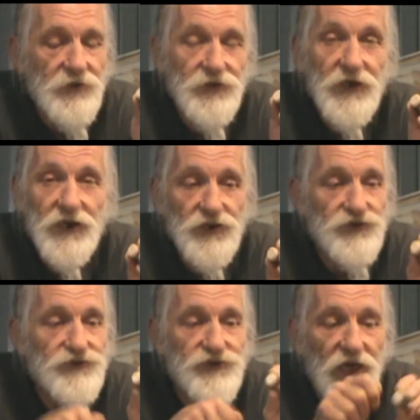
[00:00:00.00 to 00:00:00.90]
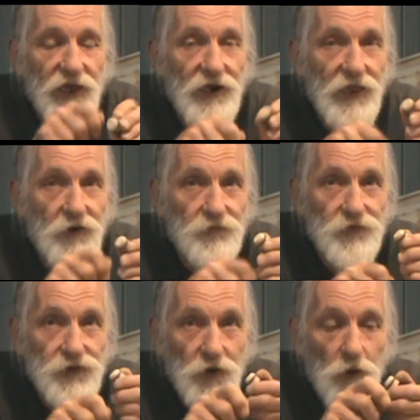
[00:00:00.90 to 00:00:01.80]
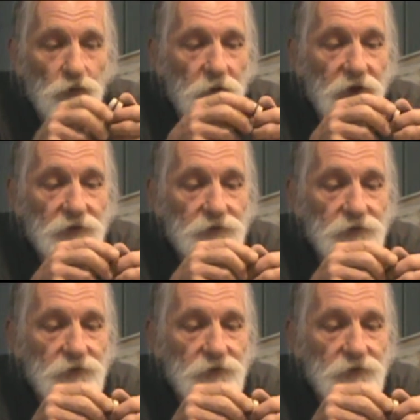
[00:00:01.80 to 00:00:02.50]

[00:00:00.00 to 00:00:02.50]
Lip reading: You got to channel out for the O-ring.